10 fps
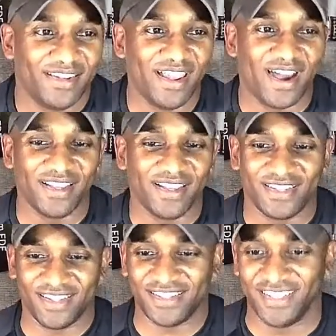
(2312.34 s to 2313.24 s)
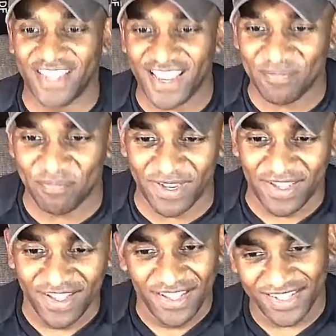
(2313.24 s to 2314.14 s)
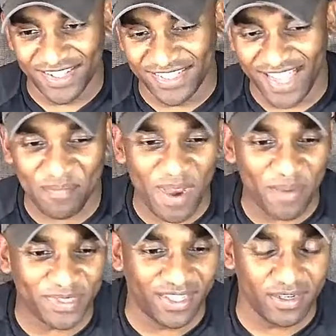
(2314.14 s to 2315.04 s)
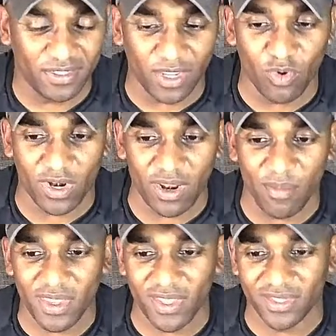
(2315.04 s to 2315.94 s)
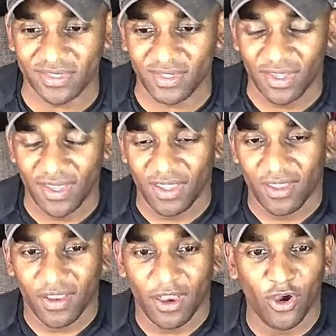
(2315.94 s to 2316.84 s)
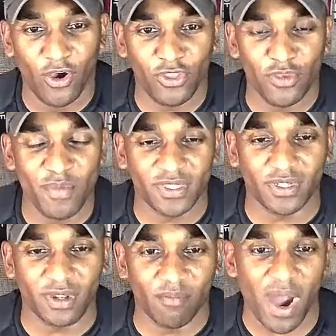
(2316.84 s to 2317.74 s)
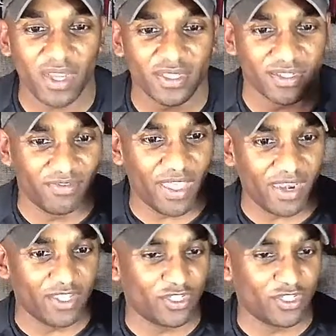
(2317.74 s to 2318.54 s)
Nice. Zach pops in. He's like, what did I miss? Oh, you missed an unboxing of that